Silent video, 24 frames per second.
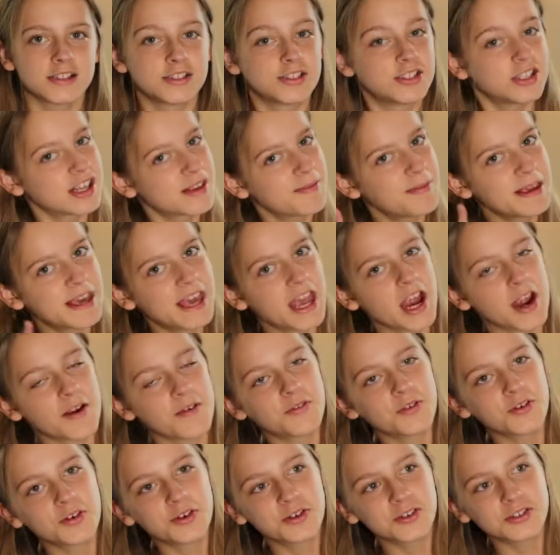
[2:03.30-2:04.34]
Just be
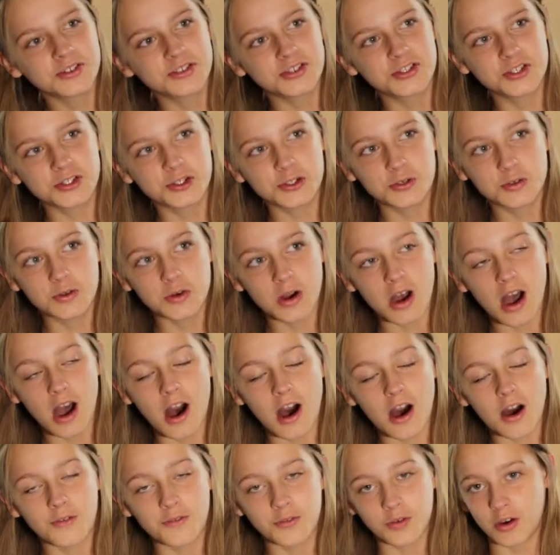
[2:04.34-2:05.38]
careful to
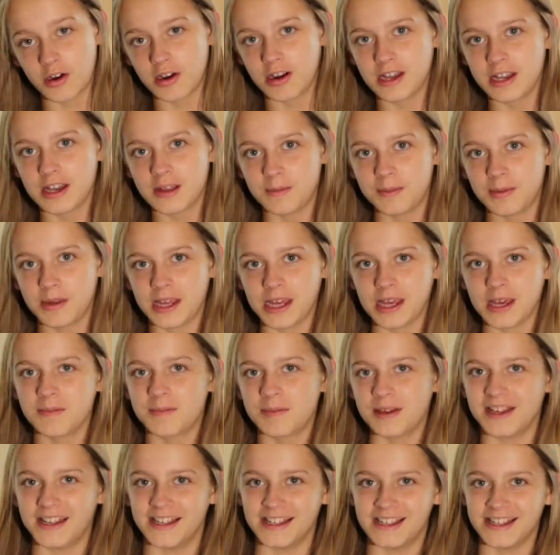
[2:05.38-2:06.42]
avoid being
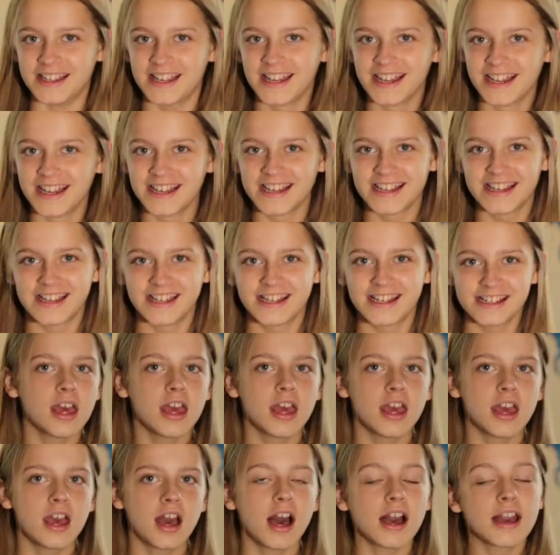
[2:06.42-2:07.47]
bitten.
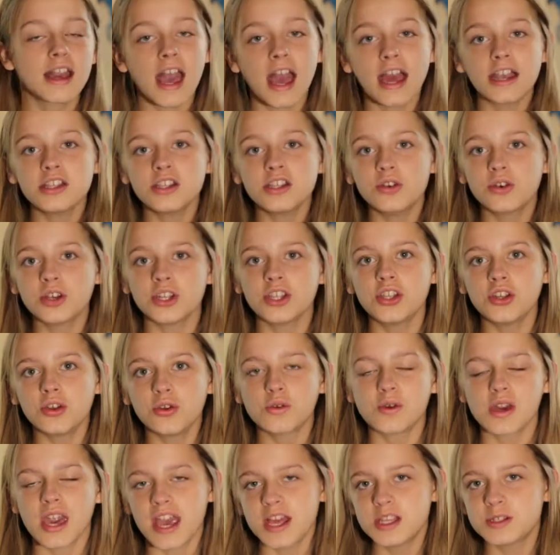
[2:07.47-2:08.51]
Again, you can
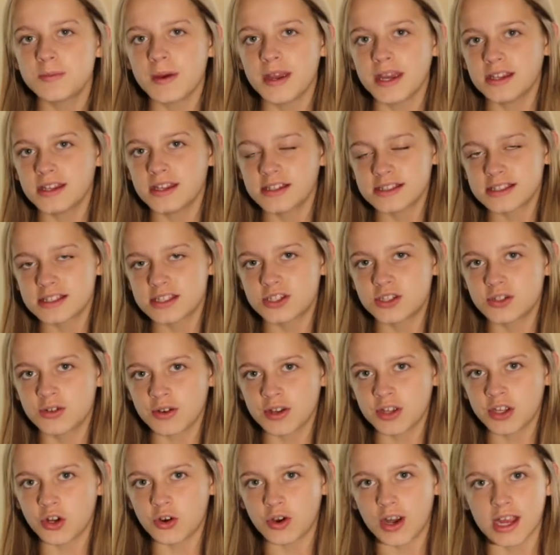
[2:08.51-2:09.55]
do cage maintenance
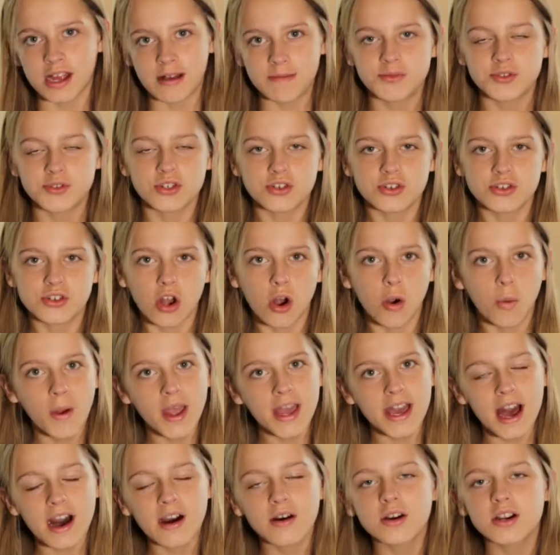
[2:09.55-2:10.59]
during your hamster's
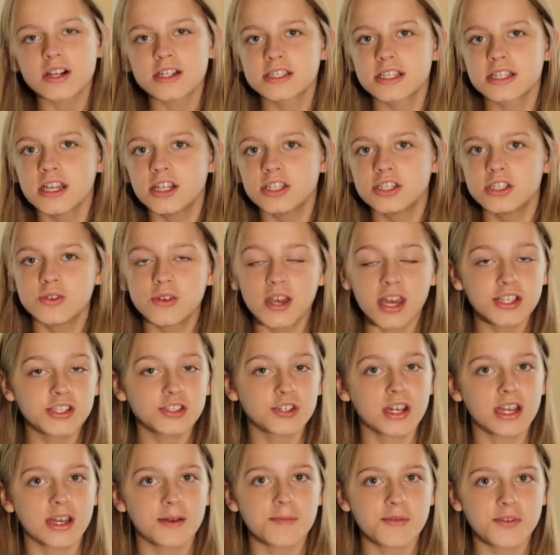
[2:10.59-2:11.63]
awake hours to get
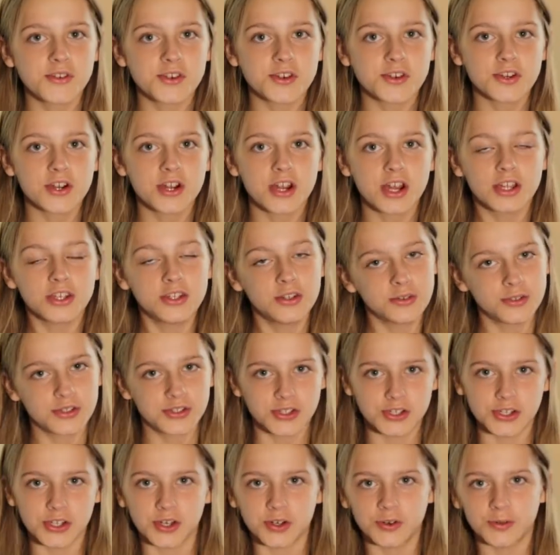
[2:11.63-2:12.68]
your hamster
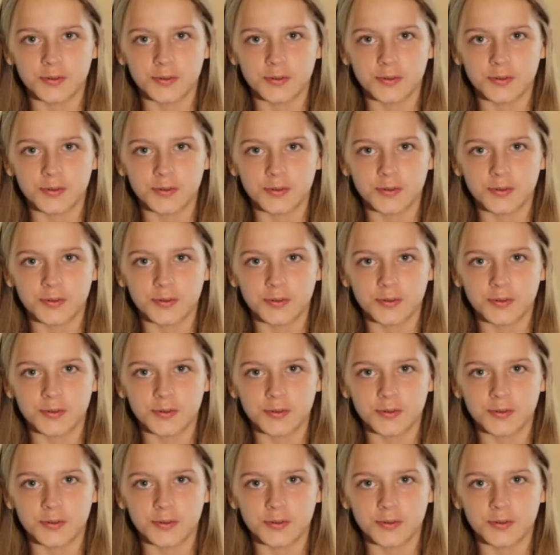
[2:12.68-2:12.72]
used to you.